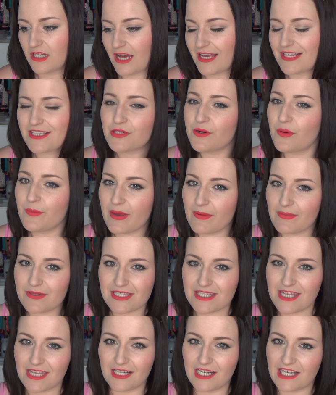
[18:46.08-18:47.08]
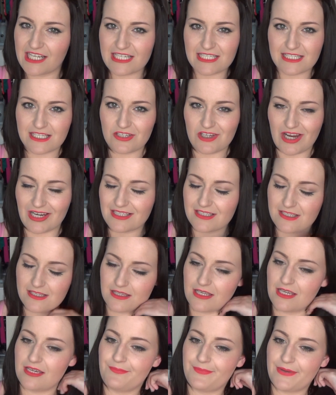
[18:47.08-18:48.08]
I don't want people to think like it's a
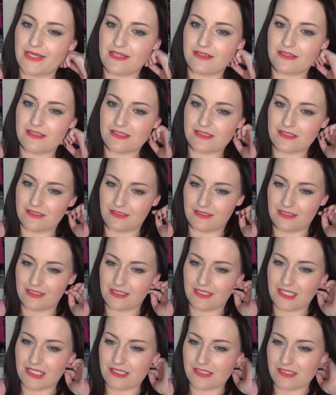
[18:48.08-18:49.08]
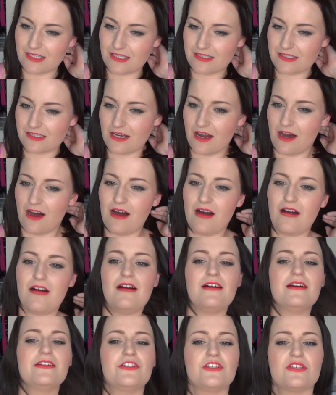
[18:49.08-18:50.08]
jealousy thing, because like it's
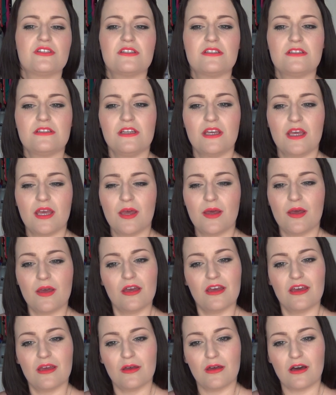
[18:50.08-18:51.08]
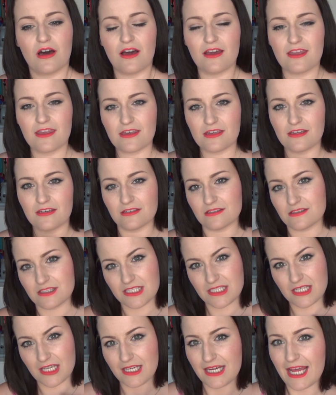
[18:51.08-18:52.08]
not. I can
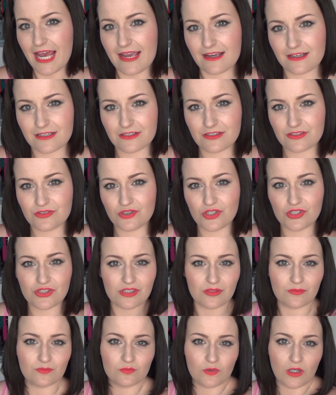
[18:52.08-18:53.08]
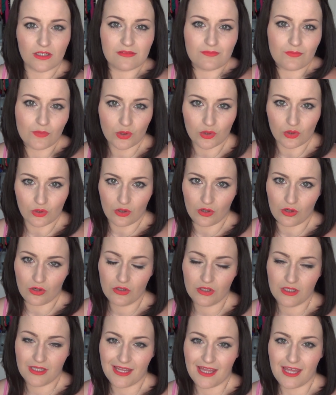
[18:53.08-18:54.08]
connect to someone
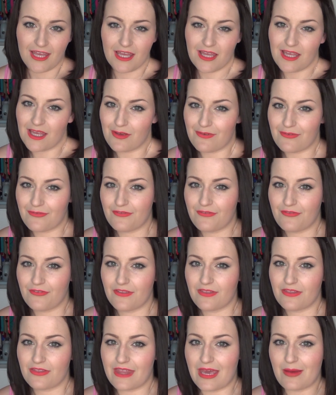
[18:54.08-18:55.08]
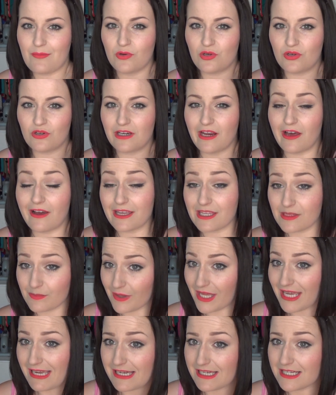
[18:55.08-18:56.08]
more if they're more like
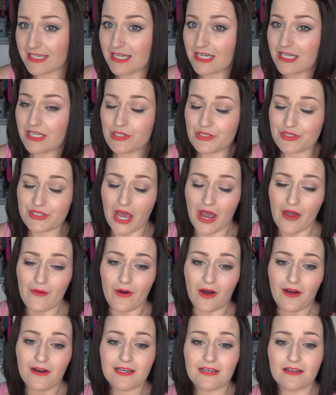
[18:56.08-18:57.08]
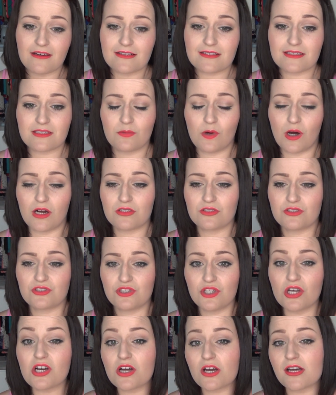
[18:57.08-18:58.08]
me. So I like to
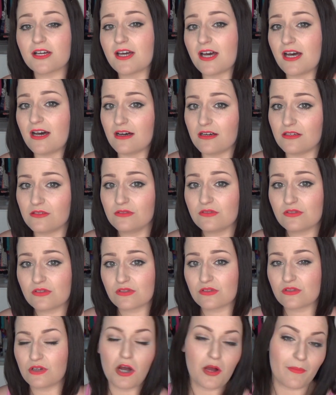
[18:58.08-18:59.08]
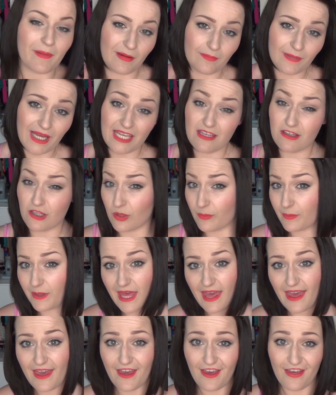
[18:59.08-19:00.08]
watch younger girls talk about makeup,
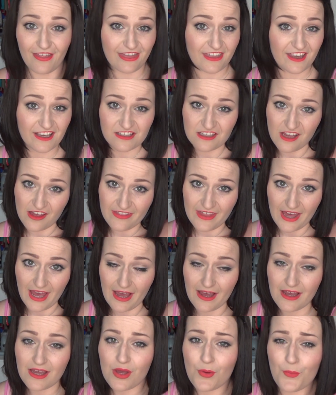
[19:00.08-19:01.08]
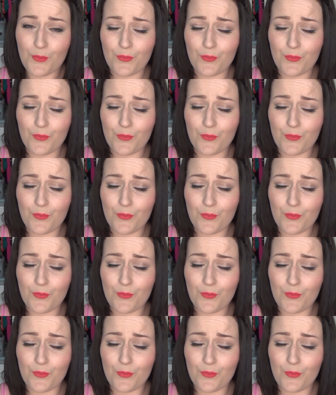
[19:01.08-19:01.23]
hair, things like that,